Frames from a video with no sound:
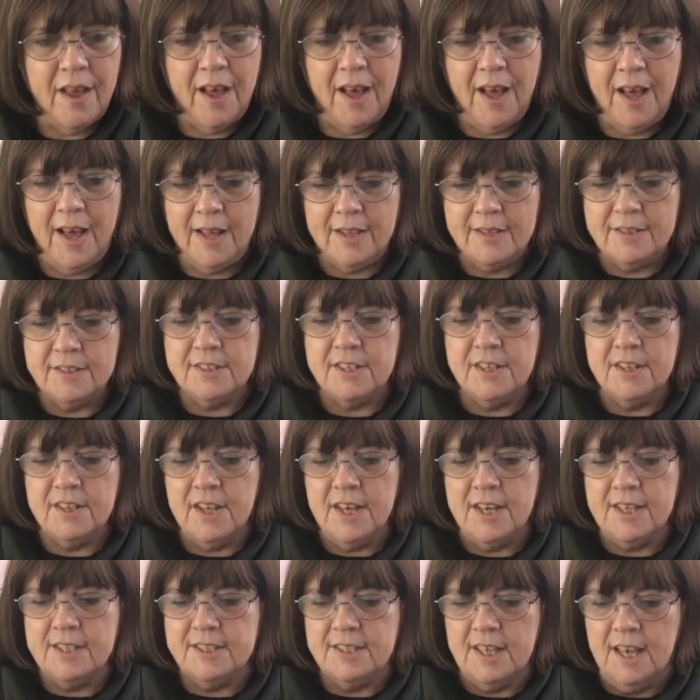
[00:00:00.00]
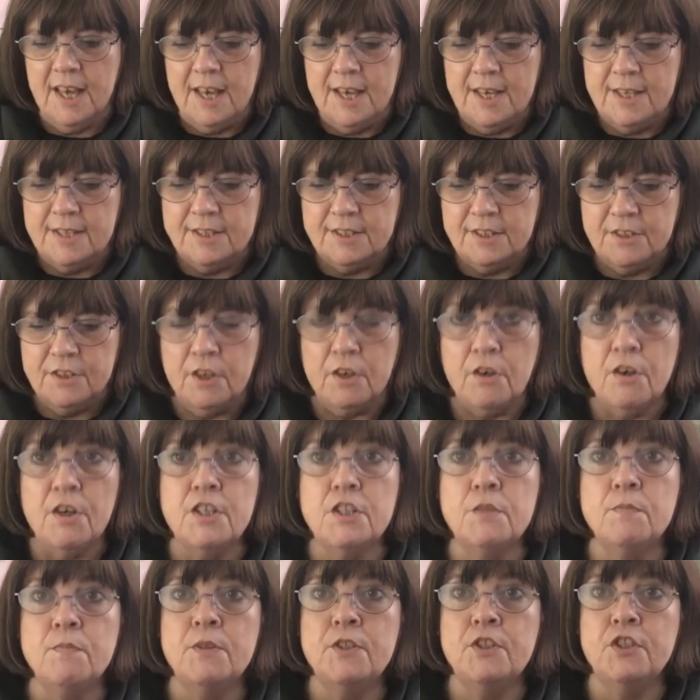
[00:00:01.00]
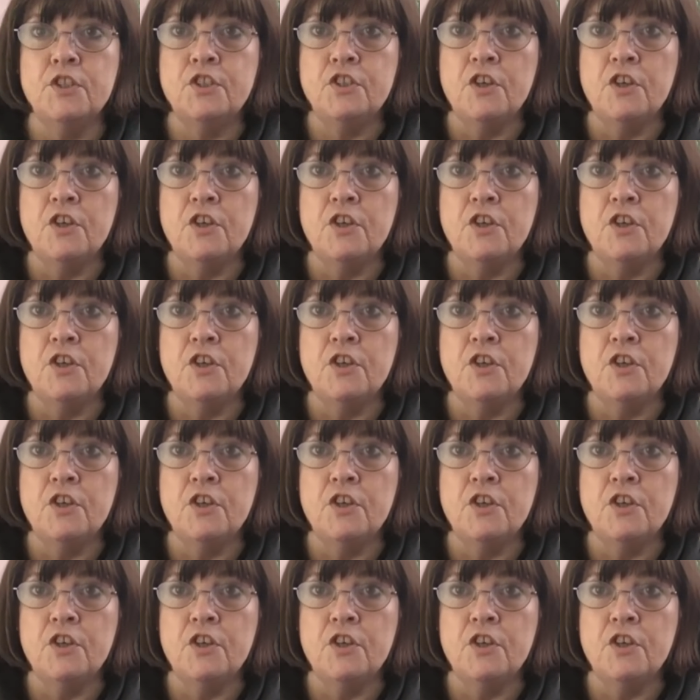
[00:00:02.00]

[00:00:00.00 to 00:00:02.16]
and this is the Christmas